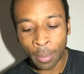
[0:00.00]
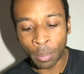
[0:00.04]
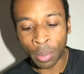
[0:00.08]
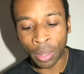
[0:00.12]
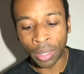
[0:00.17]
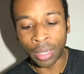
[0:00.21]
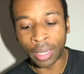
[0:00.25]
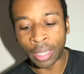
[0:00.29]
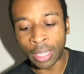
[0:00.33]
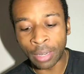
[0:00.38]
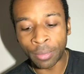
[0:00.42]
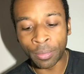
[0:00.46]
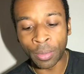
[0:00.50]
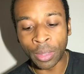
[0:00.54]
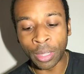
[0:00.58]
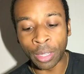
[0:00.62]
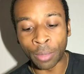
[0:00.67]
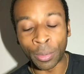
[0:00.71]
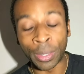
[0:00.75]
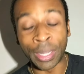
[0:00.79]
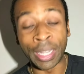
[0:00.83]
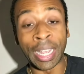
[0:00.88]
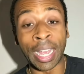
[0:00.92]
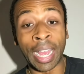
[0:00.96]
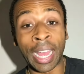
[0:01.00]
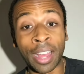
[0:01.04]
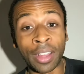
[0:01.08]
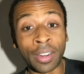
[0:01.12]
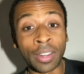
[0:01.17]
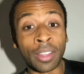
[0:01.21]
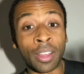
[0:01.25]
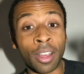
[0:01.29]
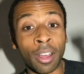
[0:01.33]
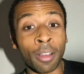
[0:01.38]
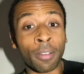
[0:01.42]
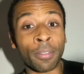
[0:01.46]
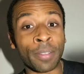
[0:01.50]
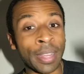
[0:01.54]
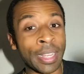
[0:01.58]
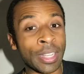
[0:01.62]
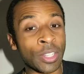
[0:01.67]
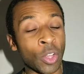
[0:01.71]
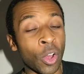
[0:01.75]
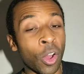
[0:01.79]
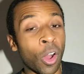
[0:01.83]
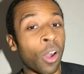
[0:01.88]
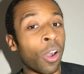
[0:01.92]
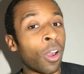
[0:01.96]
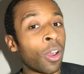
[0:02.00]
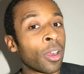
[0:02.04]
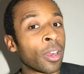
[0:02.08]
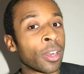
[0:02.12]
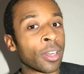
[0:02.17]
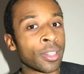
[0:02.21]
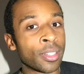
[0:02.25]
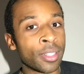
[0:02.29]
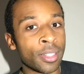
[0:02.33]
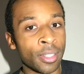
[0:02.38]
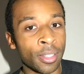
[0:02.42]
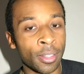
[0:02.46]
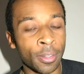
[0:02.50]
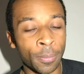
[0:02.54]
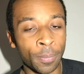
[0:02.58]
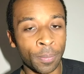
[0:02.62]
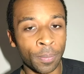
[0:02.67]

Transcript: believe in the reality of his heart.